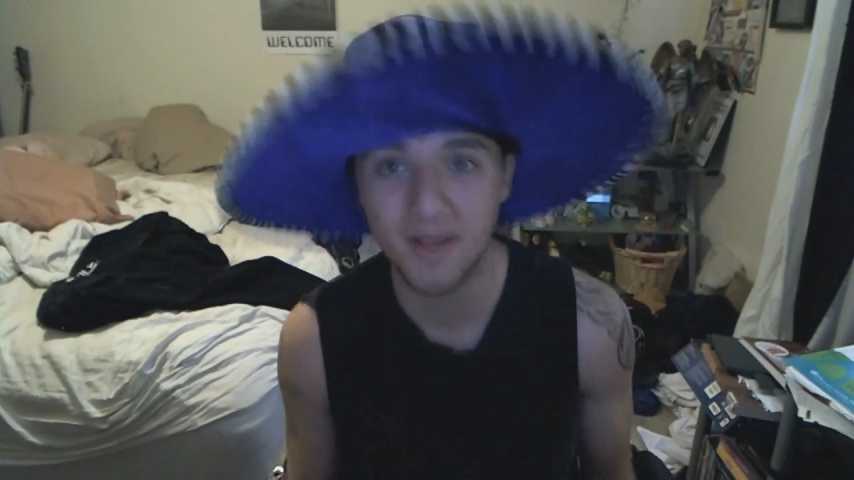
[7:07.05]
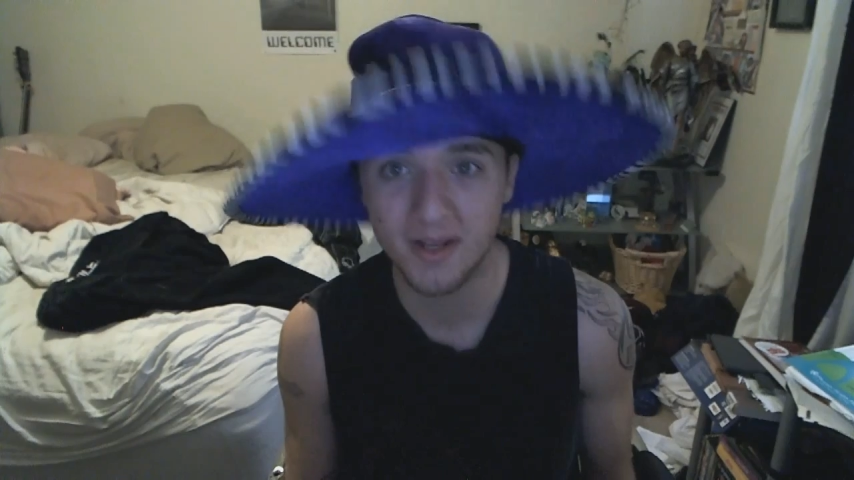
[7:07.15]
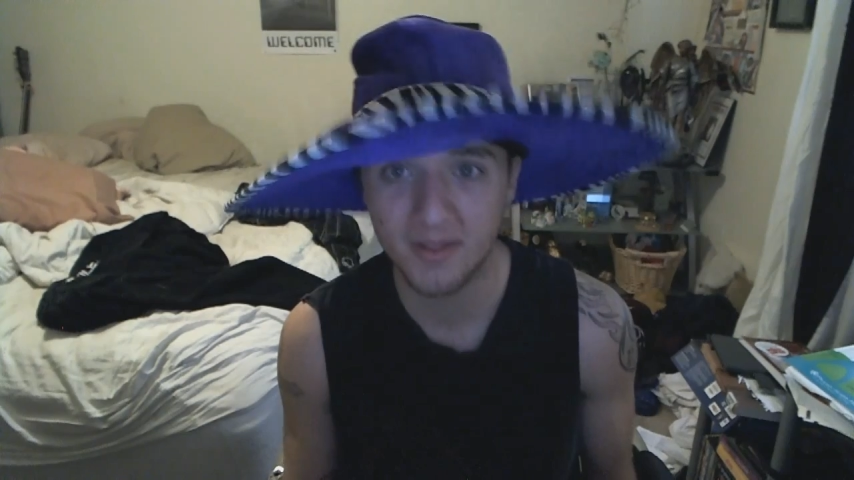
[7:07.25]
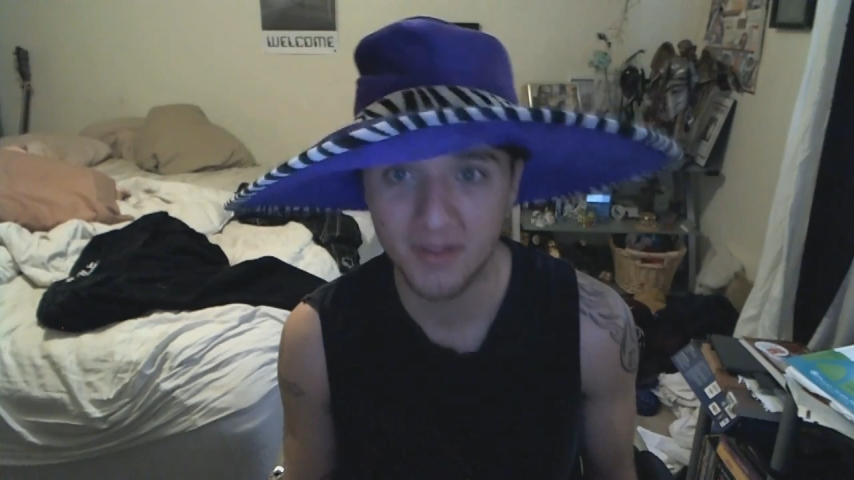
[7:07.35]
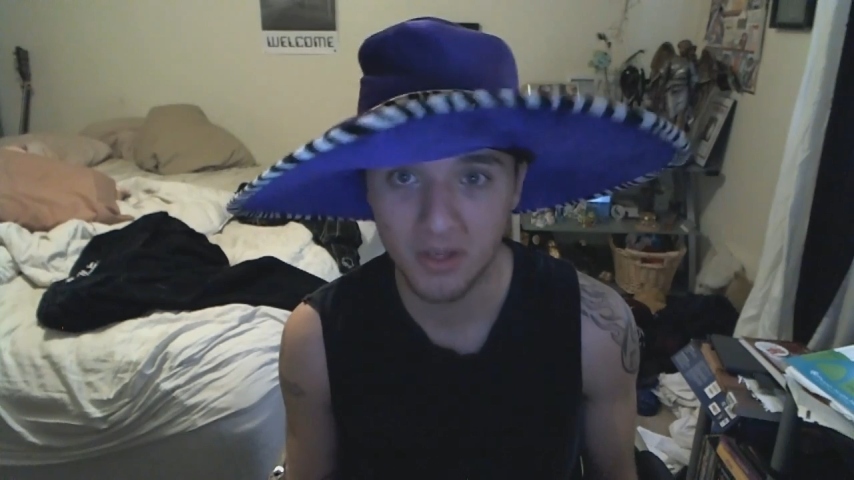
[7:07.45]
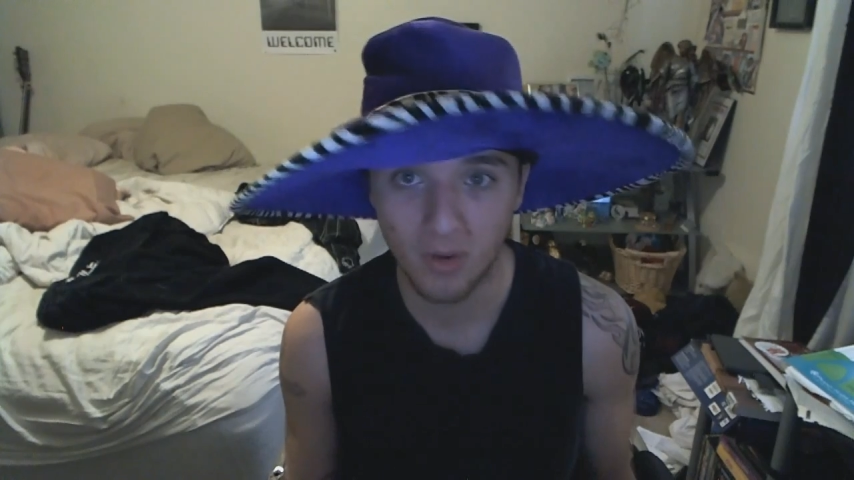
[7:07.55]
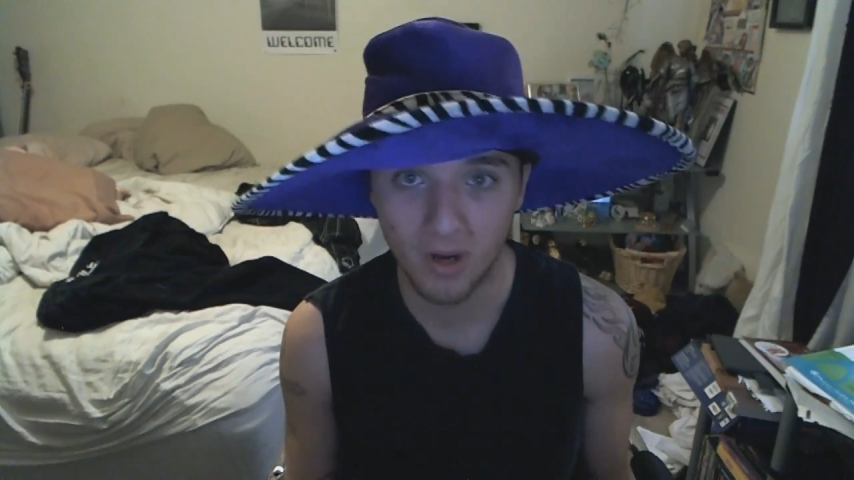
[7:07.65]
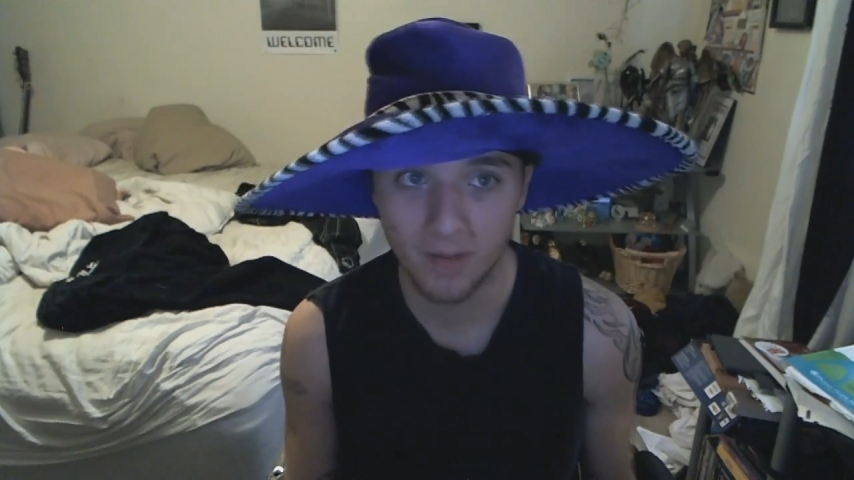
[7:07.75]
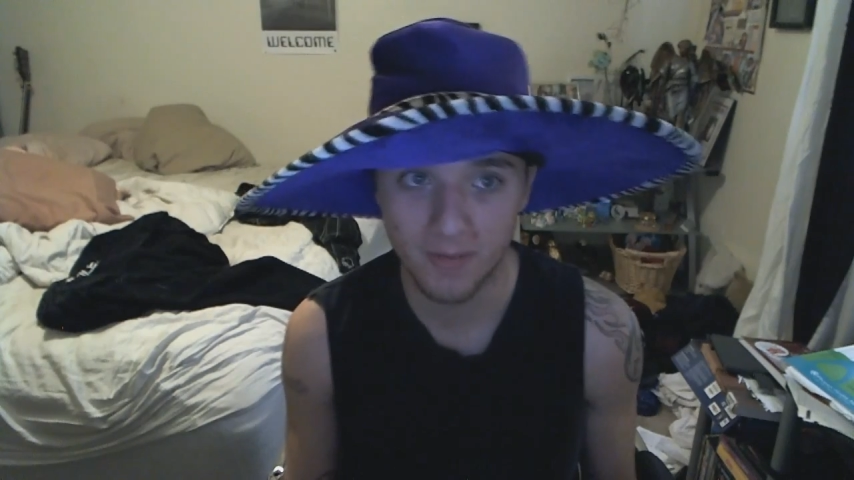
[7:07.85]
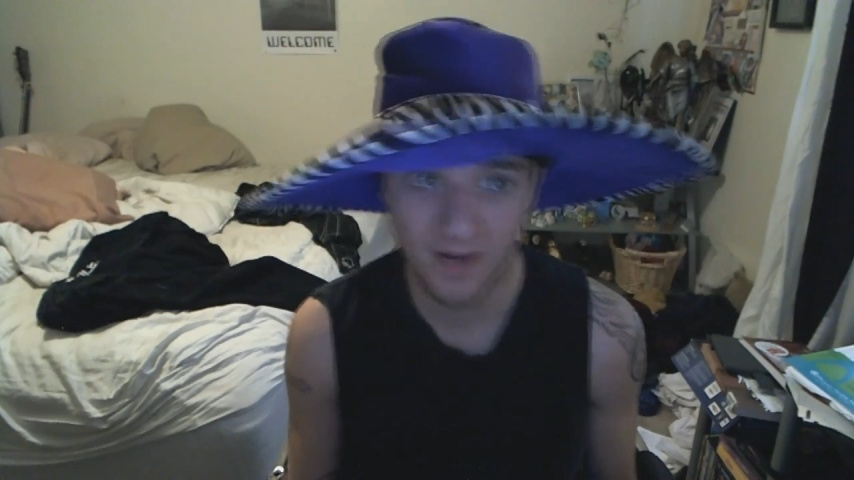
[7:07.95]
anything you
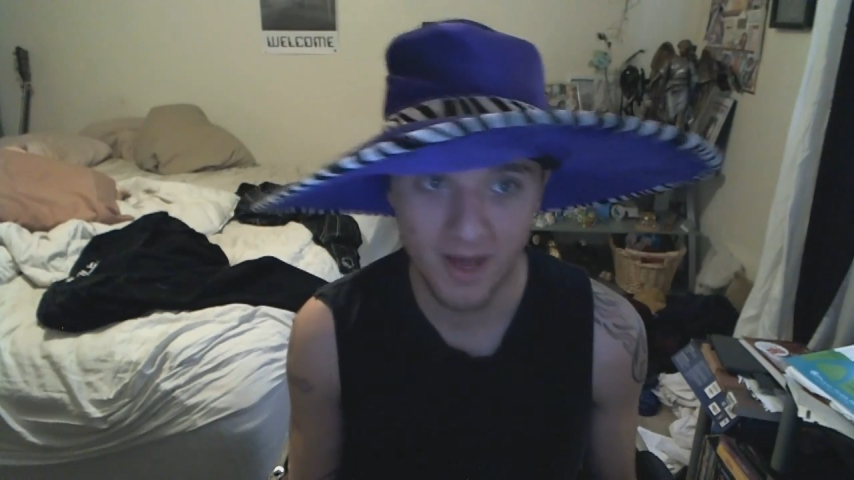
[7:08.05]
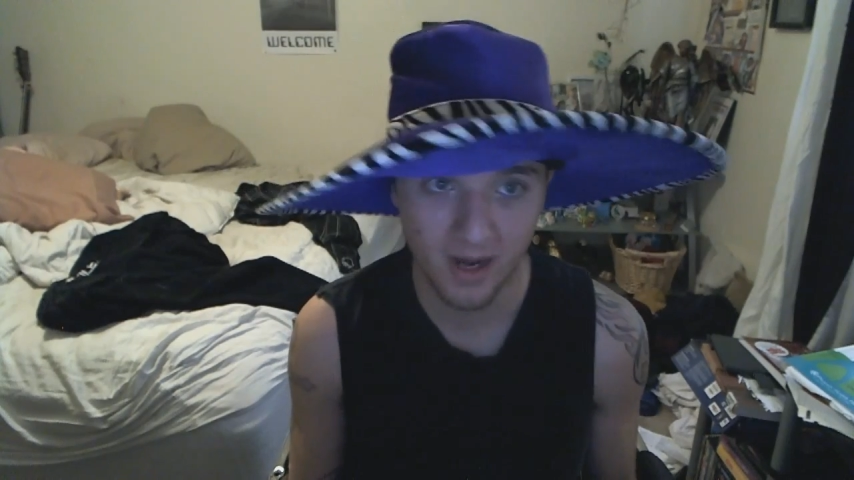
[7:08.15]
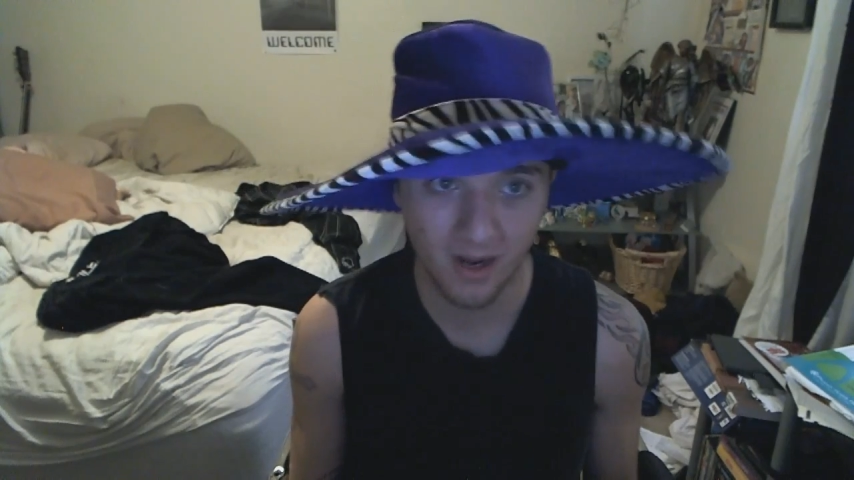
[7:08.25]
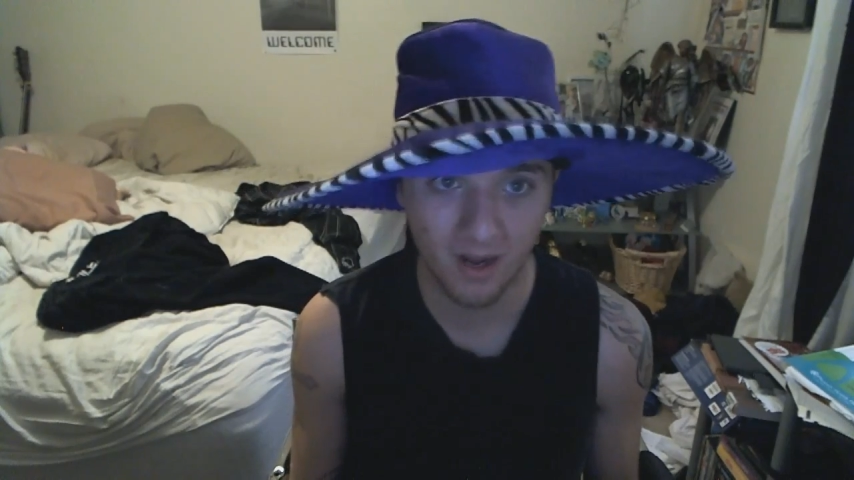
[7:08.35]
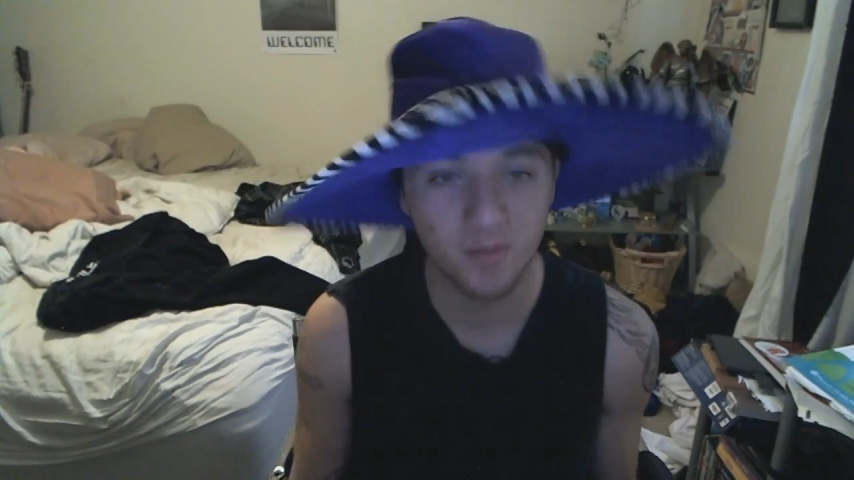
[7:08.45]
want, but I've had enough.